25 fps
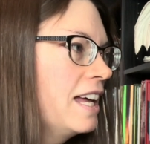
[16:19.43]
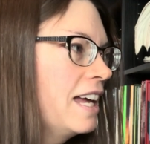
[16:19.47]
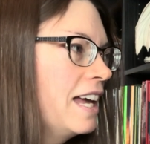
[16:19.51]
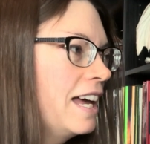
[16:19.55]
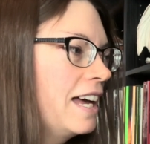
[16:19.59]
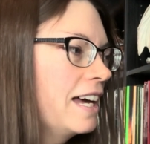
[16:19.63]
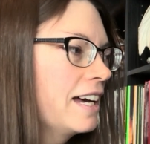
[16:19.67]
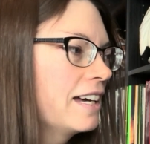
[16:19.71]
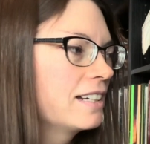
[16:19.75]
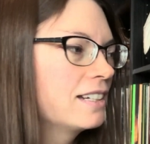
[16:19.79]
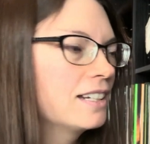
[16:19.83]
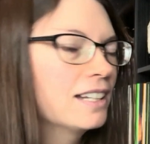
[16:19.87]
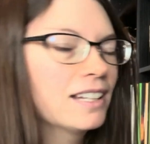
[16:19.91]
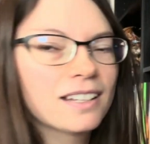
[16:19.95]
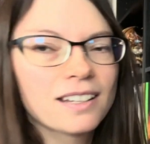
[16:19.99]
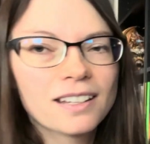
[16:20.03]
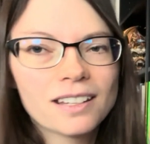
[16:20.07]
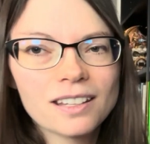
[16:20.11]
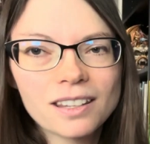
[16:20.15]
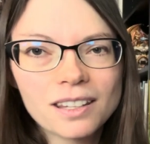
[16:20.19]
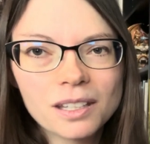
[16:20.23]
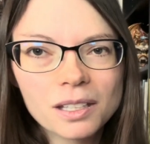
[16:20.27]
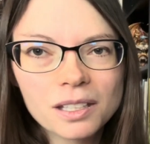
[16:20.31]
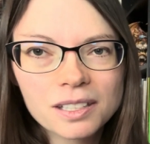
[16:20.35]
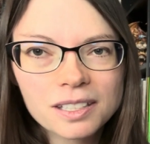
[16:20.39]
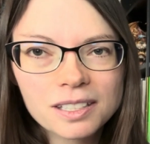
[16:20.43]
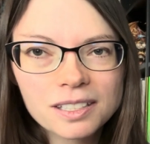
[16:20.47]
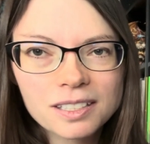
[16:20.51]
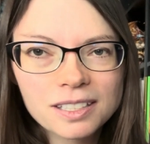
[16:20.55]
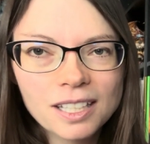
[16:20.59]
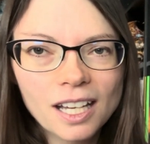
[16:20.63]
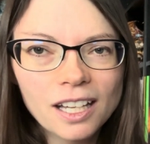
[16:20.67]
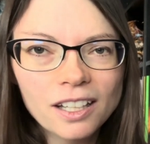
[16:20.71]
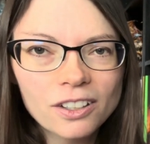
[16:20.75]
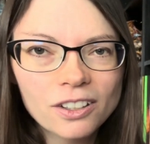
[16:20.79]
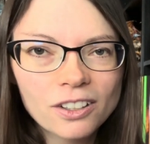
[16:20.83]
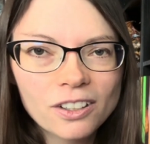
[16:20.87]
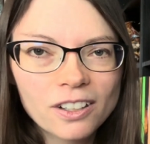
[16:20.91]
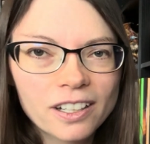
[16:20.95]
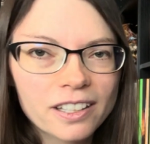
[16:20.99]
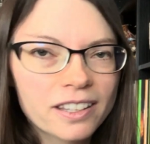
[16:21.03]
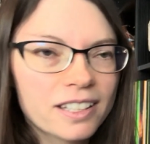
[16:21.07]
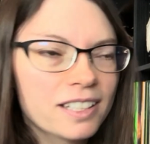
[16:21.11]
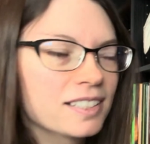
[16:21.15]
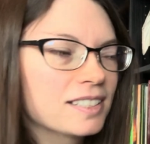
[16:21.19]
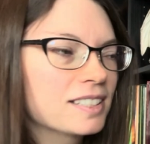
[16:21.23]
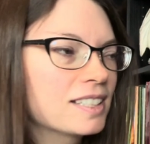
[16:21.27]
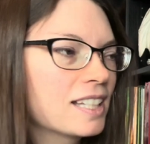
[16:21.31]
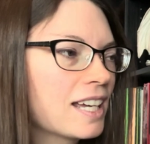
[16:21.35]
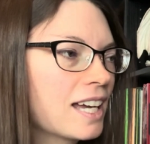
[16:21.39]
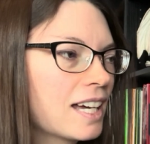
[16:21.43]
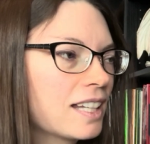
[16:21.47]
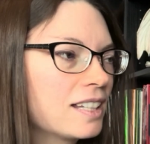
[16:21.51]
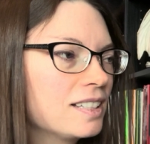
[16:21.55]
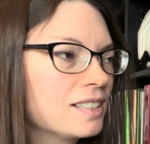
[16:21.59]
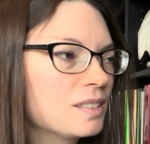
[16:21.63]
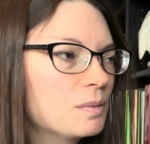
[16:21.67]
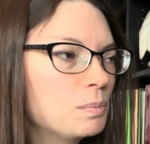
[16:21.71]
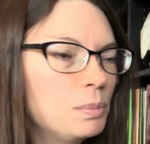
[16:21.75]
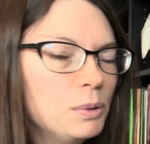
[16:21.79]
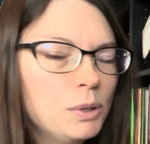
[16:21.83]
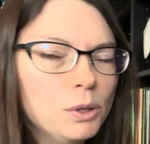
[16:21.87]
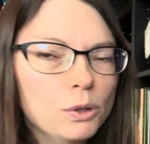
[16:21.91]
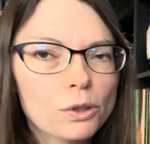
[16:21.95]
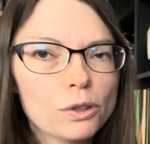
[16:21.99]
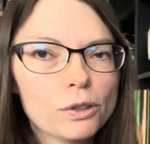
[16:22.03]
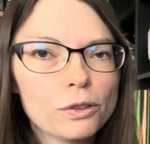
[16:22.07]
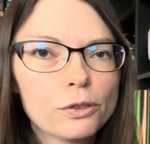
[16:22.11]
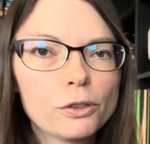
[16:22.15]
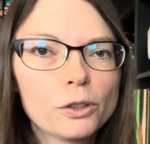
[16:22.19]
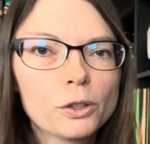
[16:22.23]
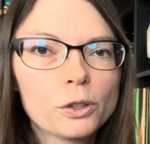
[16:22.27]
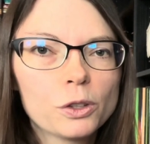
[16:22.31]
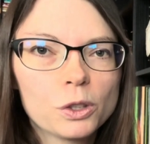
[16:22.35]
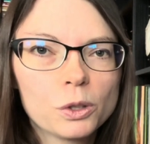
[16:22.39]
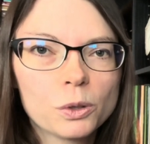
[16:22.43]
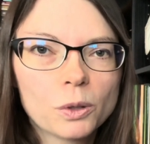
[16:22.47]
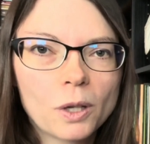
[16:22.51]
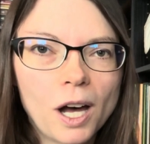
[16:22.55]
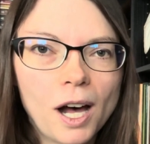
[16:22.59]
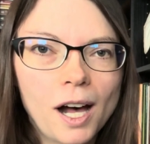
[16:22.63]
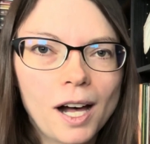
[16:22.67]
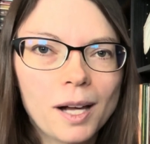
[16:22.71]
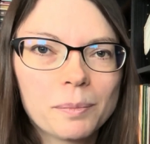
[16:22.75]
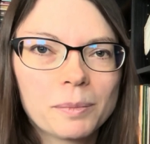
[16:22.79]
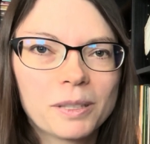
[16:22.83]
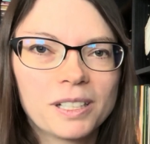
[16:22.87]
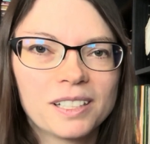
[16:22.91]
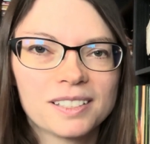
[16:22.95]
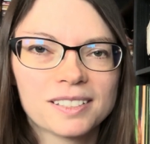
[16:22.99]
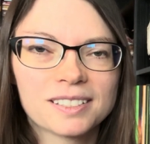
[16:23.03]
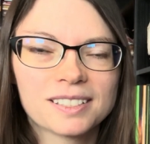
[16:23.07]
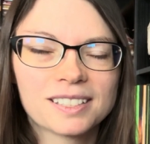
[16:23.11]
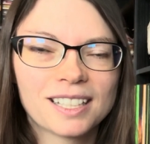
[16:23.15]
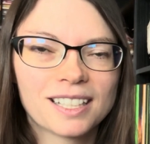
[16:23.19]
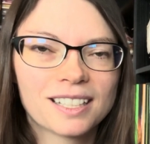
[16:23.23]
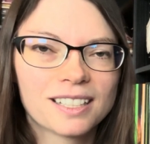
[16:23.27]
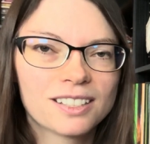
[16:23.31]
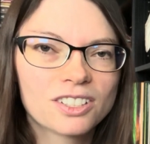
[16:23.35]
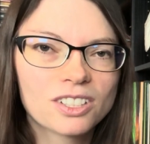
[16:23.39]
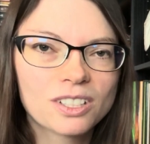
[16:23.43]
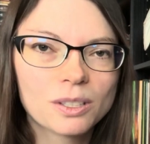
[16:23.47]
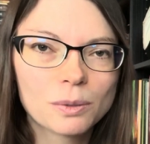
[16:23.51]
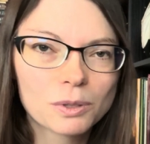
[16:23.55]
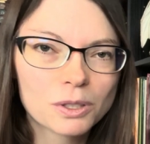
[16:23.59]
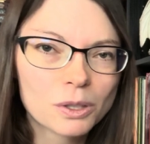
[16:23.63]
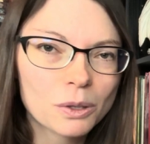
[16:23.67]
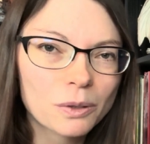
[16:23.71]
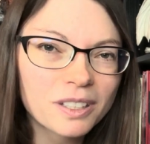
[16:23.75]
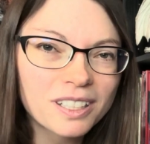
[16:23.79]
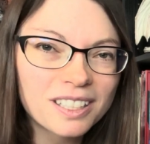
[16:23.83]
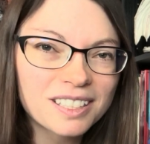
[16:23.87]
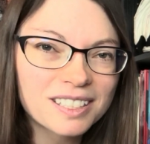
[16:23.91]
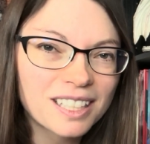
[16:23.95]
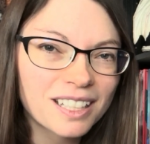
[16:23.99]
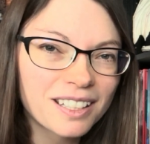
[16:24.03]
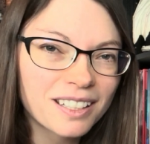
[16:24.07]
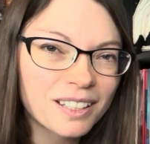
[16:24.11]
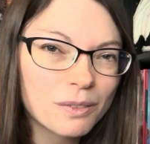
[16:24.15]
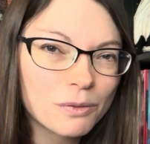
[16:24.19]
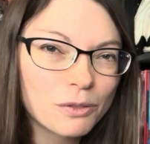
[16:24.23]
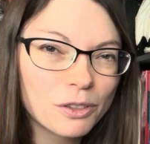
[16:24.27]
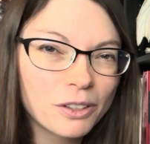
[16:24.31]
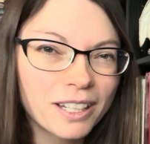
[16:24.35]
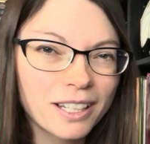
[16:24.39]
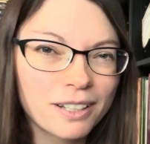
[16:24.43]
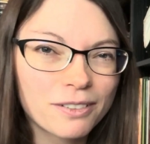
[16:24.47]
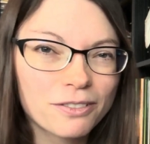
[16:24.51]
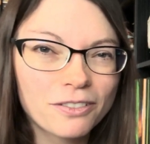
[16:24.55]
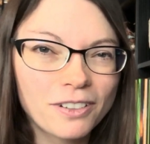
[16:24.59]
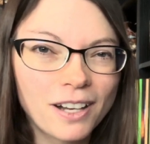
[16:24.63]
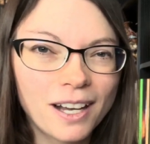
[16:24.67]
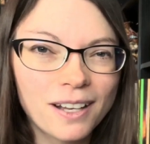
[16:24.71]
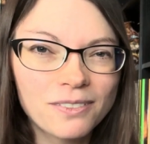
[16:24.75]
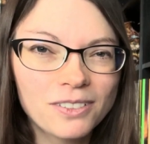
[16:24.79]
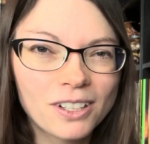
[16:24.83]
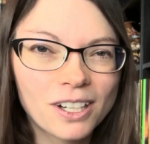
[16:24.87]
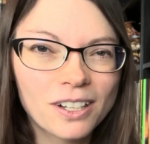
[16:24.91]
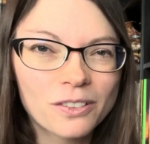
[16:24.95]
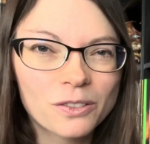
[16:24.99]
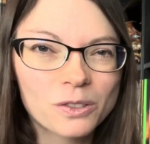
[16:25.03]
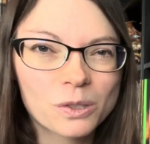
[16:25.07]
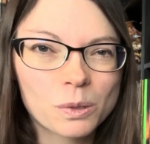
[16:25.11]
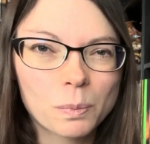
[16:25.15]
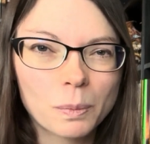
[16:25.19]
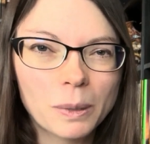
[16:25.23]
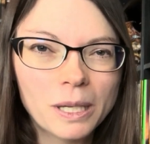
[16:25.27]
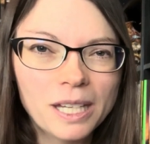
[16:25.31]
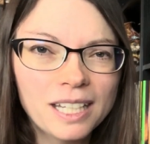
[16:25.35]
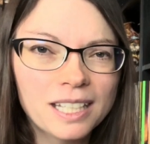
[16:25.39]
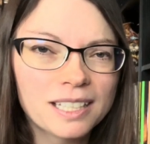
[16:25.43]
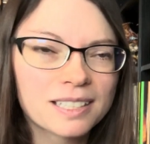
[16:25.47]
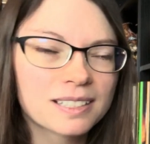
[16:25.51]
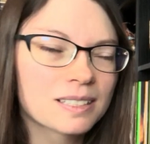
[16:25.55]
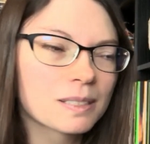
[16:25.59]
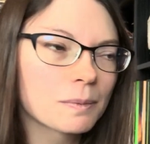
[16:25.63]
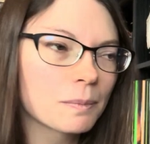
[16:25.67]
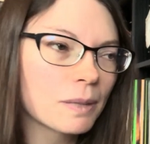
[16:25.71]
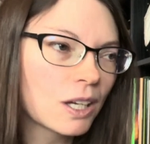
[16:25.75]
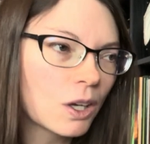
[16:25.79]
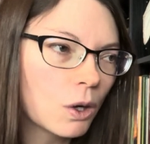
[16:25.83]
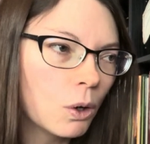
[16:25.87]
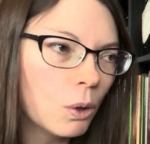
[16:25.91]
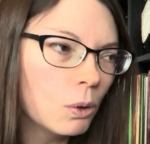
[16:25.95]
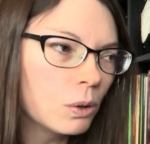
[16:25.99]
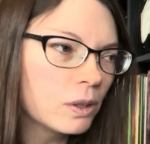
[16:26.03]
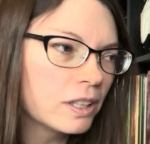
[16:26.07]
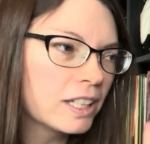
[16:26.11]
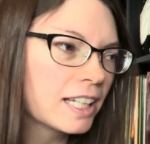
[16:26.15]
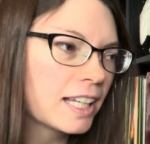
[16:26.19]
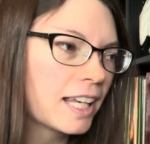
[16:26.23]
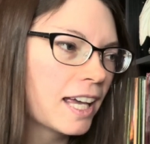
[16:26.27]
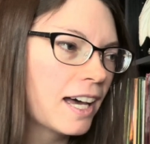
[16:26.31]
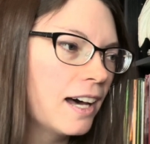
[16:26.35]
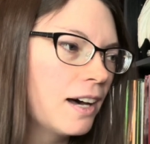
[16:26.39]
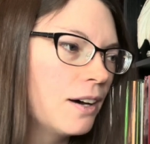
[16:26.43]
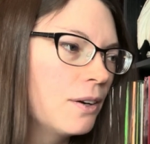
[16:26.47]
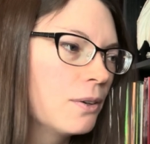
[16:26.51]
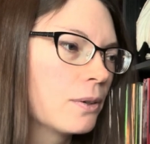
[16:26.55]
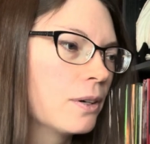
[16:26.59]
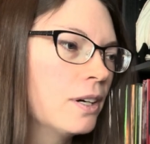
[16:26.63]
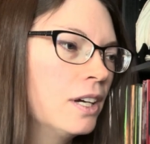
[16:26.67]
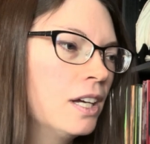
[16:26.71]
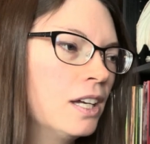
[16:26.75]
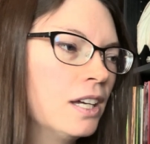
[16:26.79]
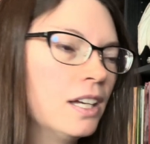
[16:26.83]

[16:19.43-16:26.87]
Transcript: And the seller on this, they had these beautiful new copies, and she was only selling them for like $5 a piece. I'm like, holy cow!